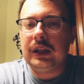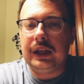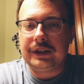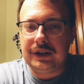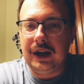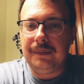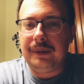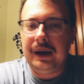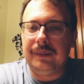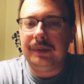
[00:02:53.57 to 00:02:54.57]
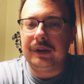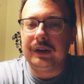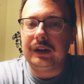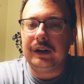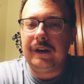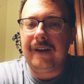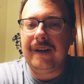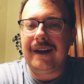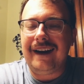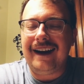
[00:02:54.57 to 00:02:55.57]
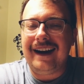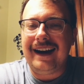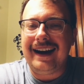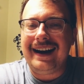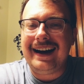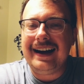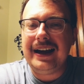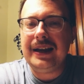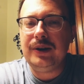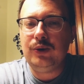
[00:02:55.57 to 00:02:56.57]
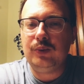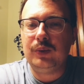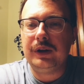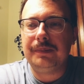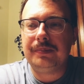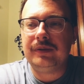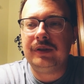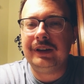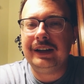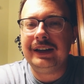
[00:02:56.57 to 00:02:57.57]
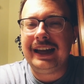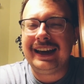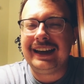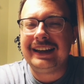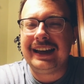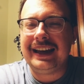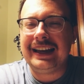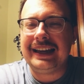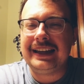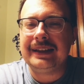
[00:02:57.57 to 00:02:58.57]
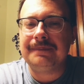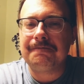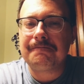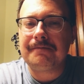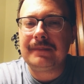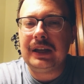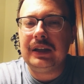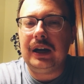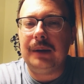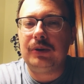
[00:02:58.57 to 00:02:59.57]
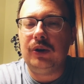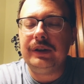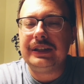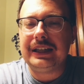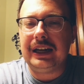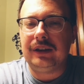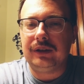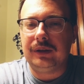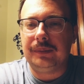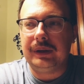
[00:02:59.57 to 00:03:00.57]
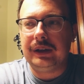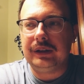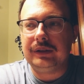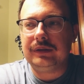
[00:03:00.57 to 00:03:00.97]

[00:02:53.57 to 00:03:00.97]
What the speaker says: It's not a bad burger. I would put it at I'm going down a little bit,